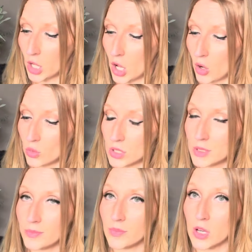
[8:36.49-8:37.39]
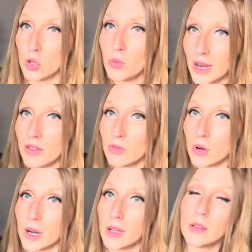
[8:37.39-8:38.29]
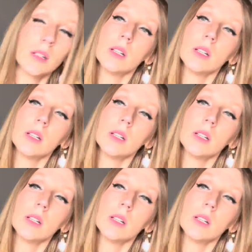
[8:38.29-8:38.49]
coat. Are you ready for it?